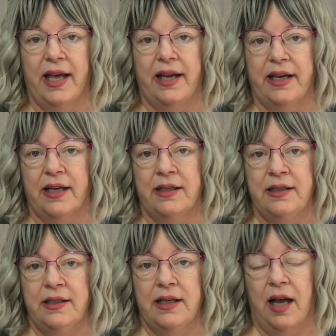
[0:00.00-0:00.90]
at
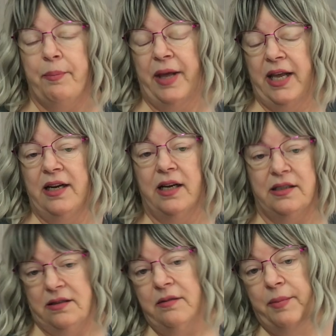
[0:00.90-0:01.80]
a paid
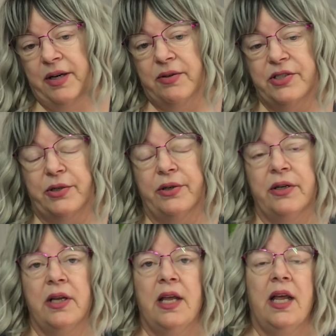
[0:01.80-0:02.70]
hunt and embarrassed her.
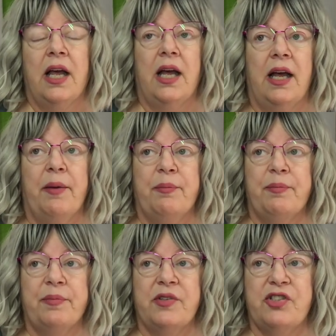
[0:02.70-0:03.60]

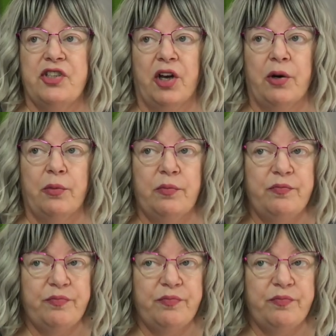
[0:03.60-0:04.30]
So